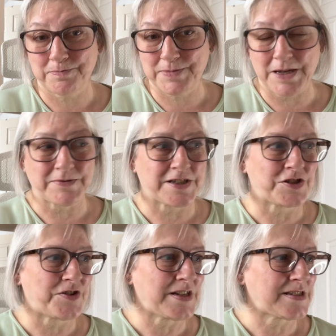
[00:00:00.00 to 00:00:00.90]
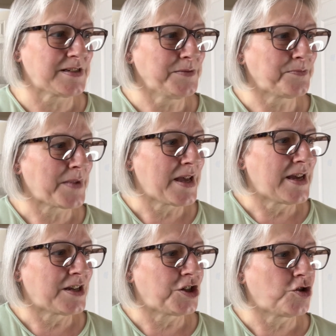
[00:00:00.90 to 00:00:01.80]
Sounds interesting.
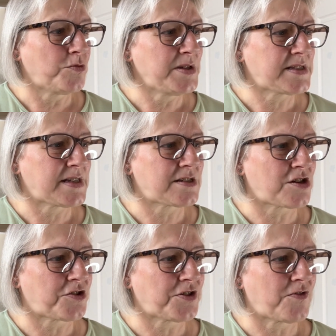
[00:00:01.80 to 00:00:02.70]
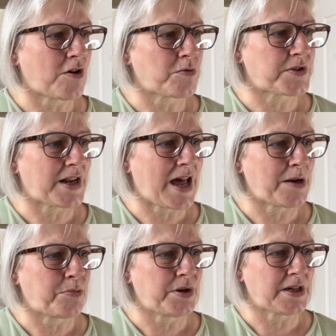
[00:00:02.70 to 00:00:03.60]
Naomi sees nothing wrong with a
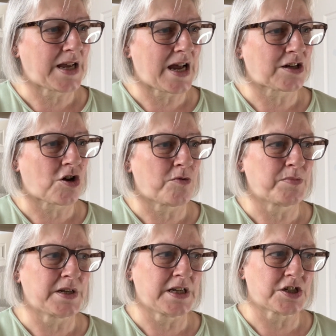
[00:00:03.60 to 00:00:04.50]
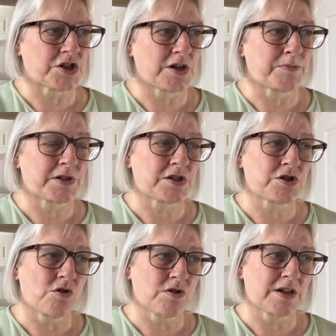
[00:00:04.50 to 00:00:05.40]
library and cat combination, but a
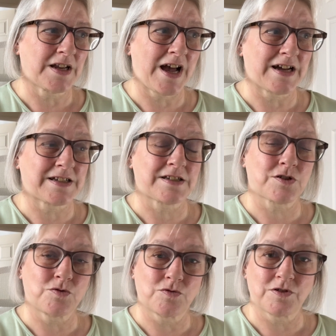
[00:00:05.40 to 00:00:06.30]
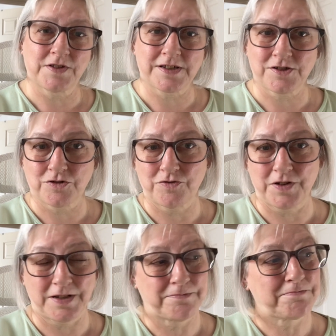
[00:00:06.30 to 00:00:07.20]
talking cat is a whole other
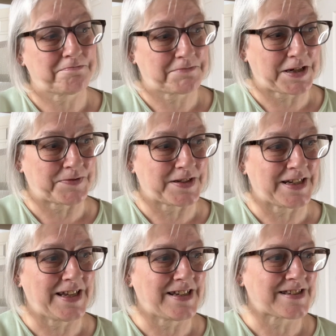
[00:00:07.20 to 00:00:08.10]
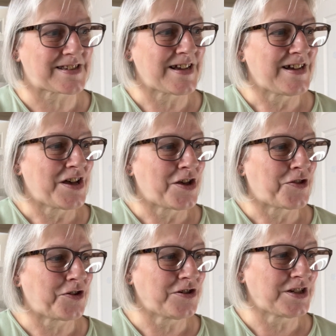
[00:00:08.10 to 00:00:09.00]
story. Definitely is.
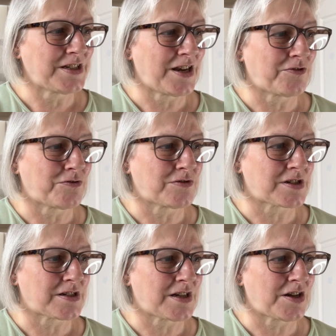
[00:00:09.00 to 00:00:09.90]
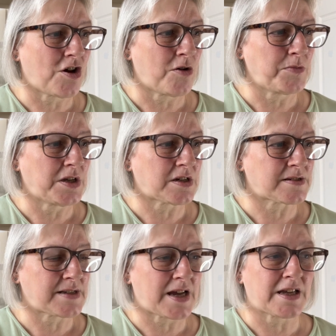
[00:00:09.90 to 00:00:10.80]
13-year-old Nanami
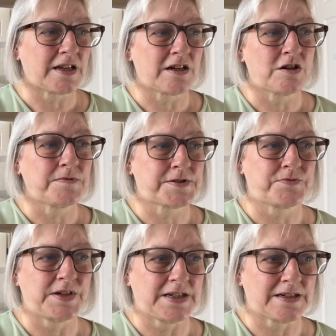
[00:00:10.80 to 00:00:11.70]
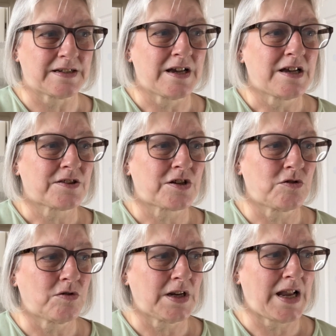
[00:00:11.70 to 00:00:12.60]
Kosaki loves reading. The
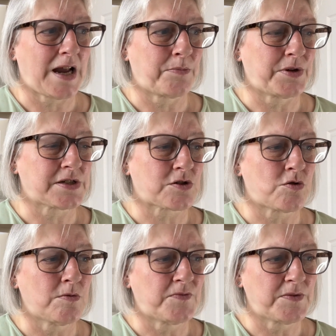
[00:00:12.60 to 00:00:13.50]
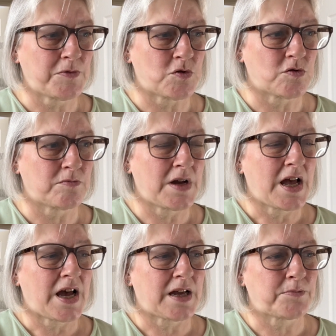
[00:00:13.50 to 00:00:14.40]
local library is a home from home
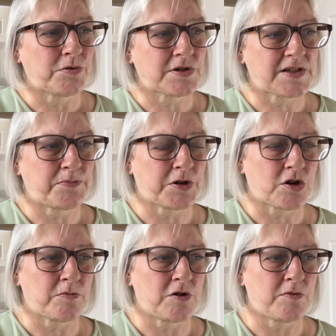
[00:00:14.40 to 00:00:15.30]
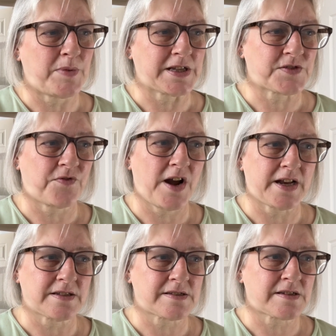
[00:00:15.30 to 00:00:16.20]
and books have become her best
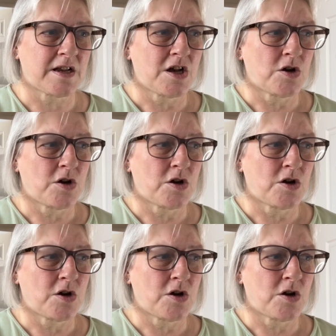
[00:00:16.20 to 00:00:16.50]
friends.